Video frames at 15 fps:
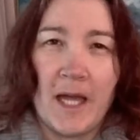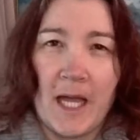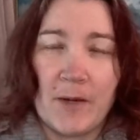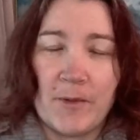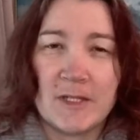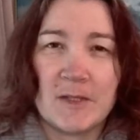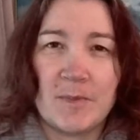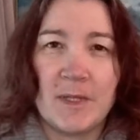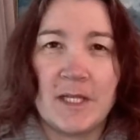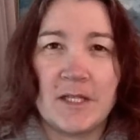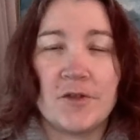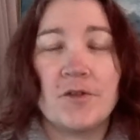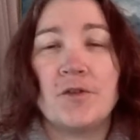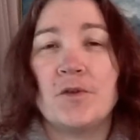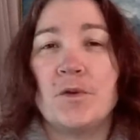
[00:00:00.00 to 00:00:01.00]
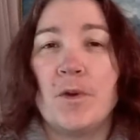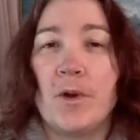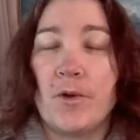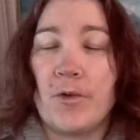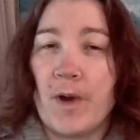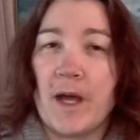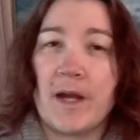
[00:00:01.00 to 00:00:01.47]
I will speak to you
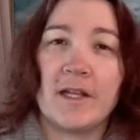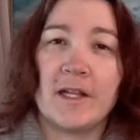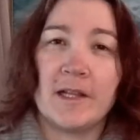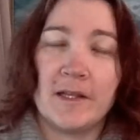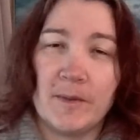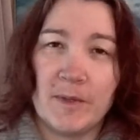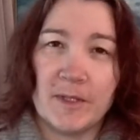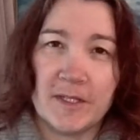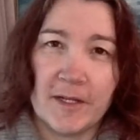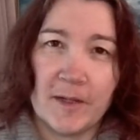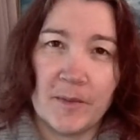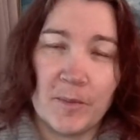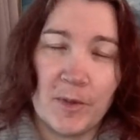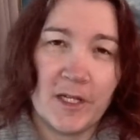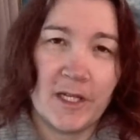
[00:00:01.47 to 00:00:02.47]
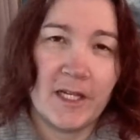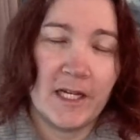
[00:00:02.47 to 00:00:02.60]
who run a limited company